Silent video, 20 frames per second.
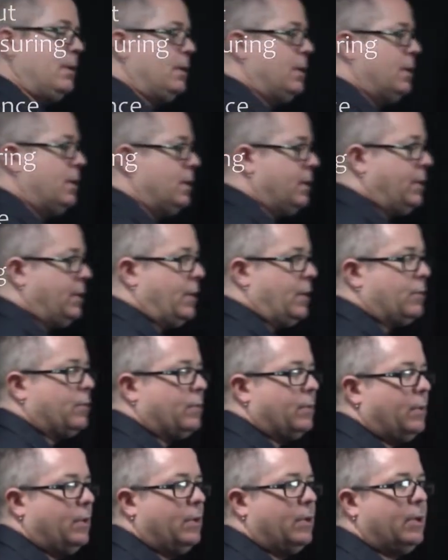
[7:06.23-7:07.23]
And then the
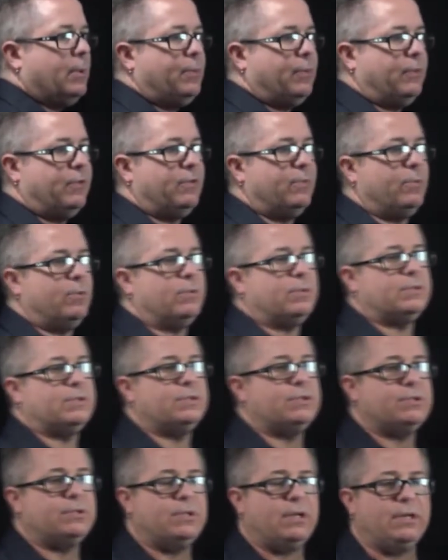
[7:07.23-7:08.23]
other principle was
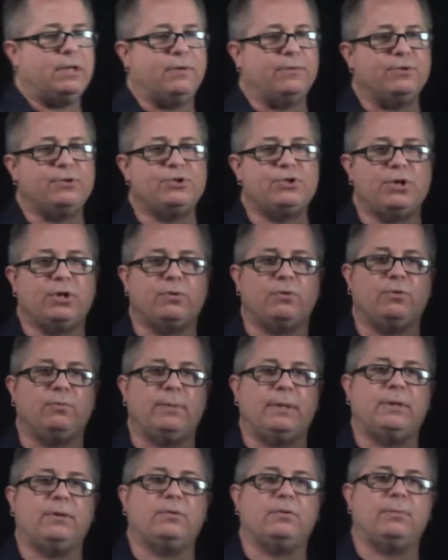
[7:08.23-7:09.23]
this idea of general
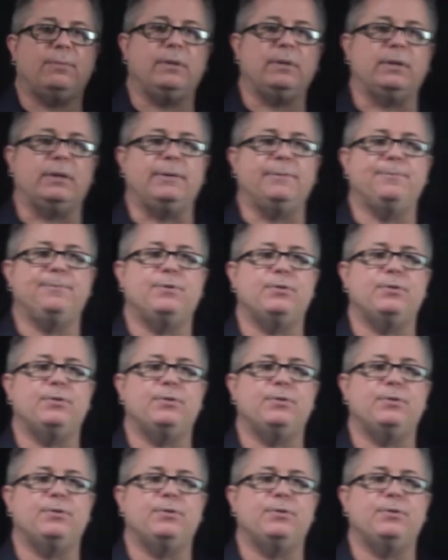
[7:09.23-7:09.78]
mental ability.